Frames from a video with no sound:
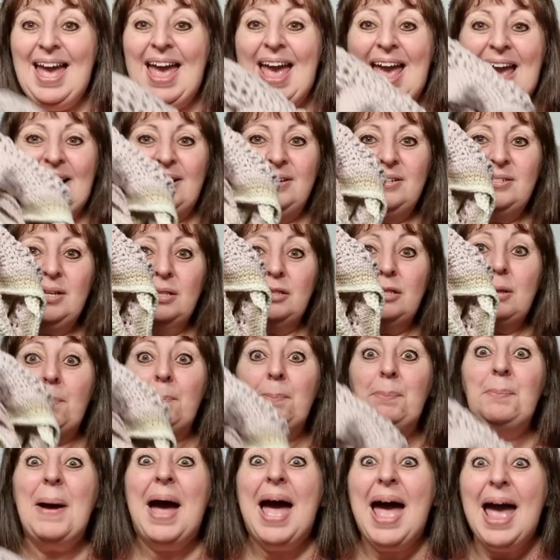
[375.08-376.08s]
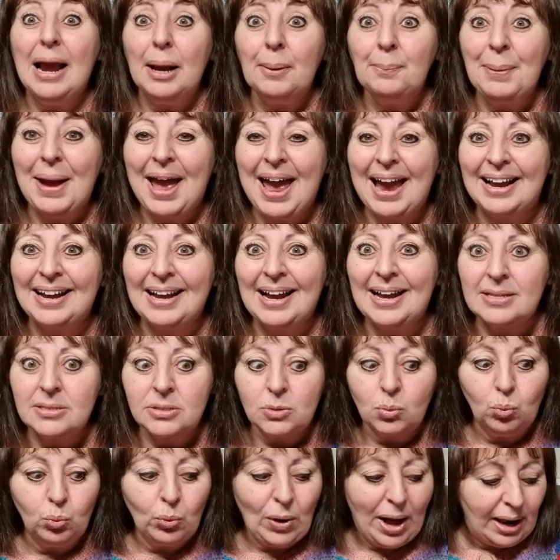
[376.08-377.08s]
and the bag pack
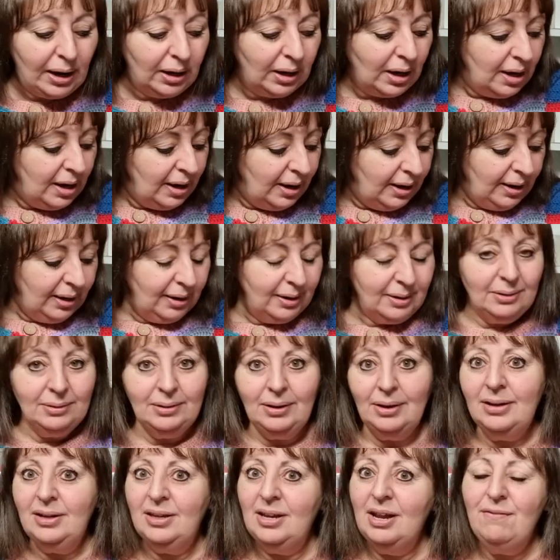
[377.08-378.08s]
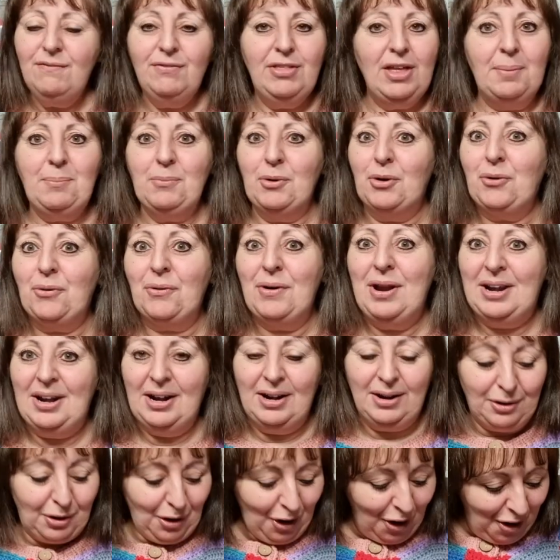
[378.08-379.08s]
as well. Oh, I give them
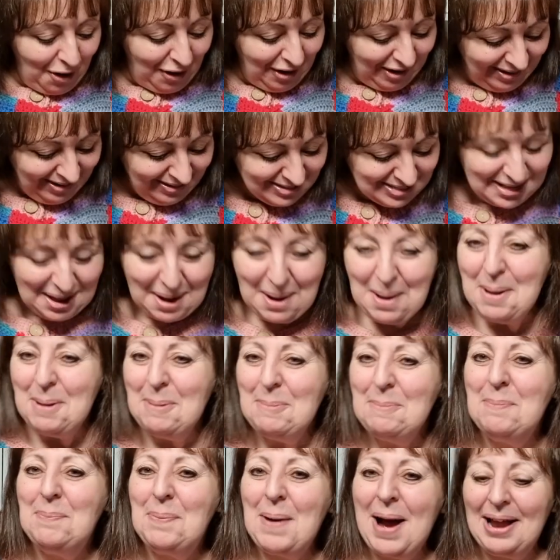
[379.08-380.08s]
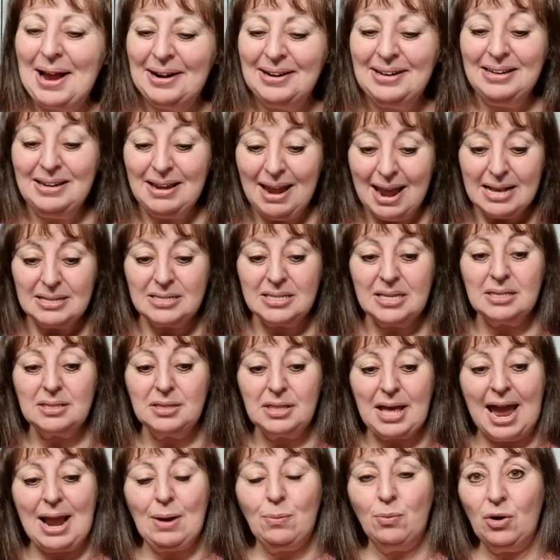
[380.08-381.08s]
credit, guys. But yes,
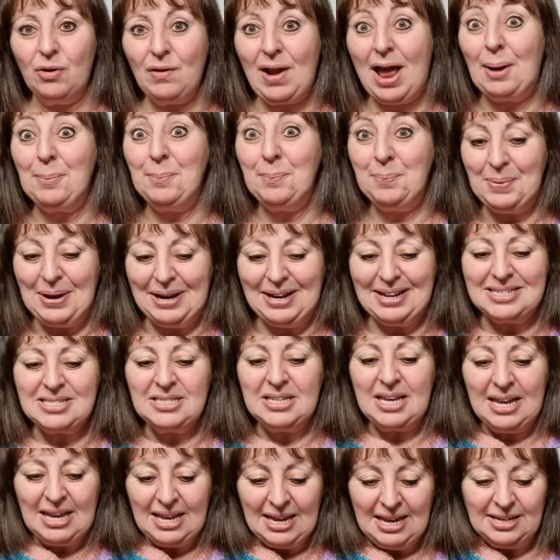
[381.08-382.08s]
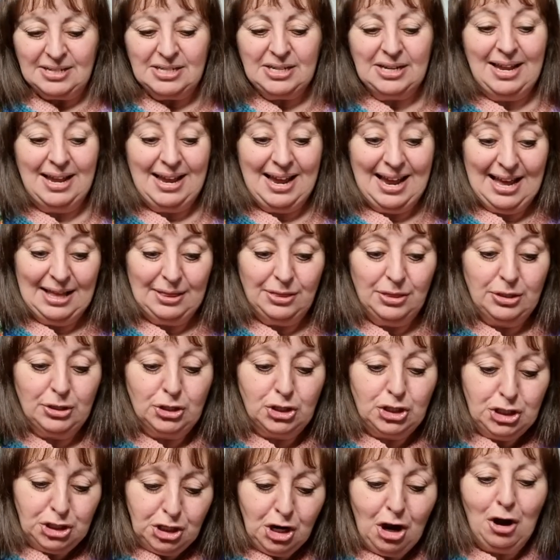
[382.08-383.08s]
they were our biggest hit at the
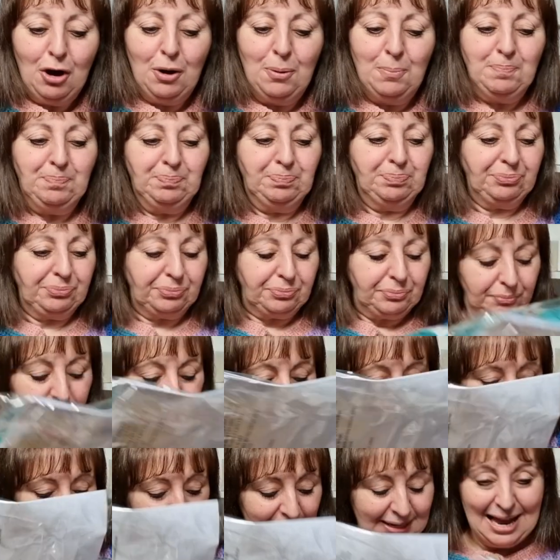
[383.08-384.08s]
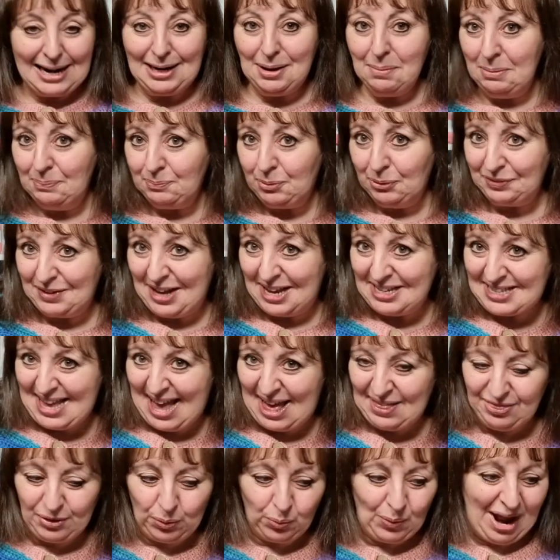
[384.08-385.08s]
show. Now, let me put these
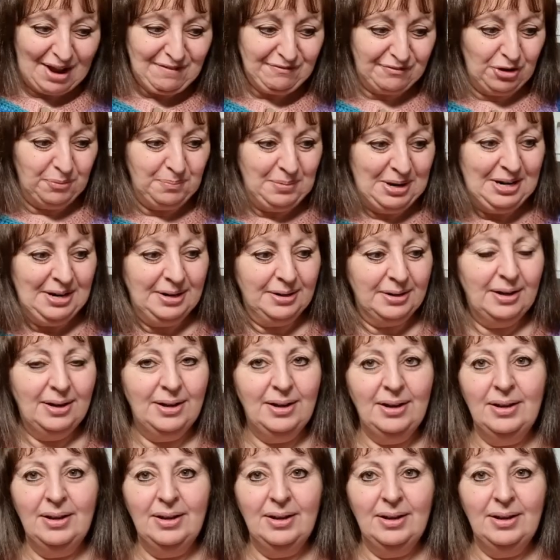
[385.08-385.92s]
out the way for a minute,